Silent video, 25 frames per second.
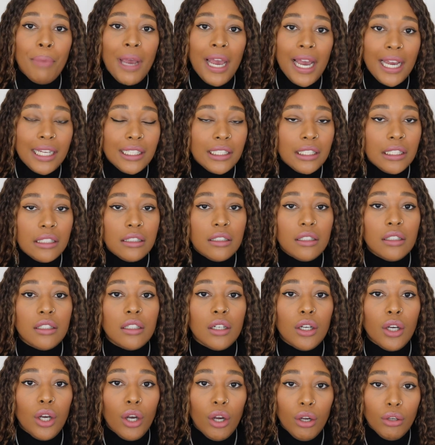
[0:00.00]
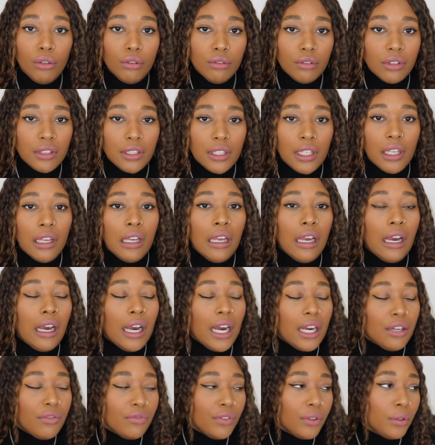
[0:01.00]
patterned coat
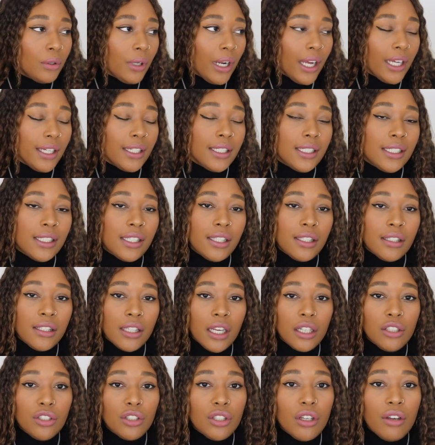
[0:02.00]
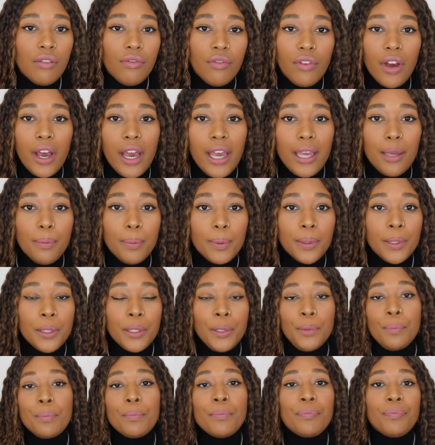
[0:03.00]
I feel like is such a vibe
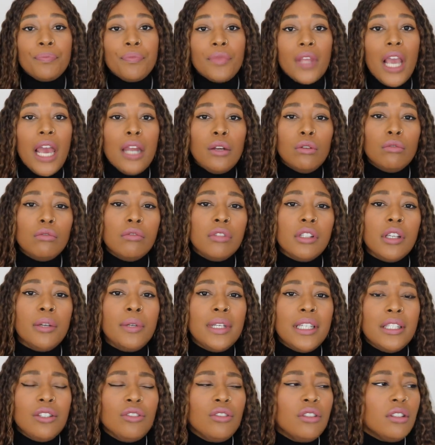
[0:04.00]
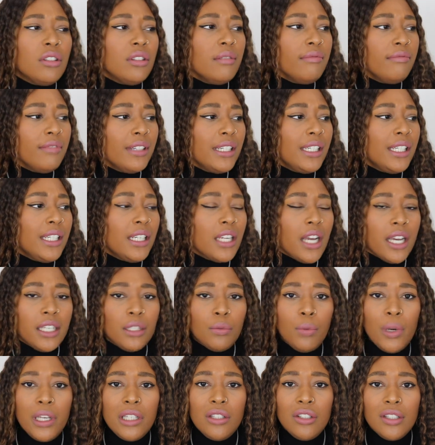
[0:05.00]
and also it's just a really
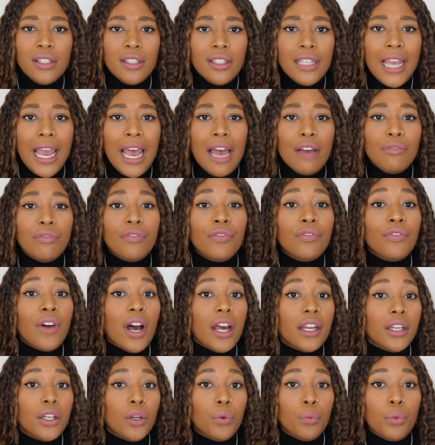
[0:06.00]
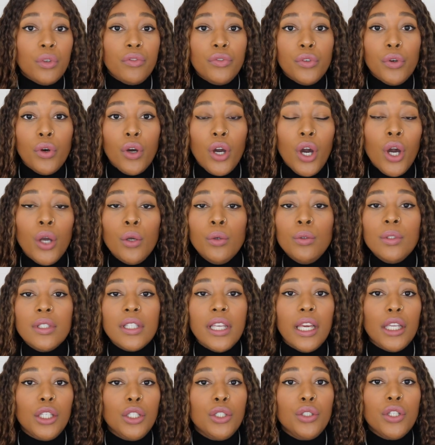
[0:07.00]
nice way just to have fun with your coat
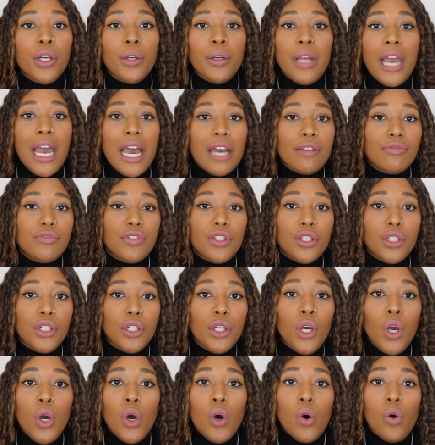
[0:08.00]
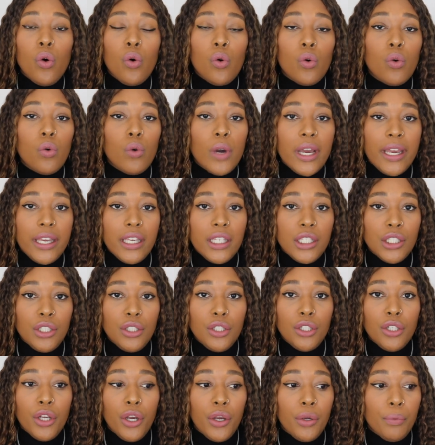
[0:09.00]
like you don't have to always,
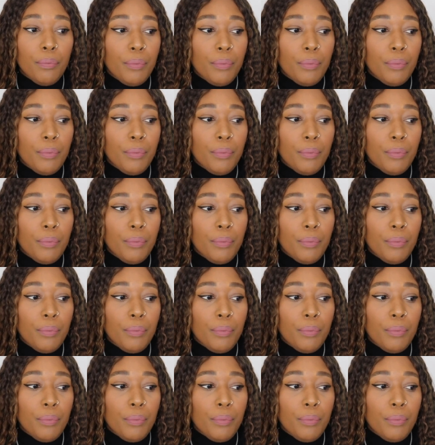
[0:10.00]
you know,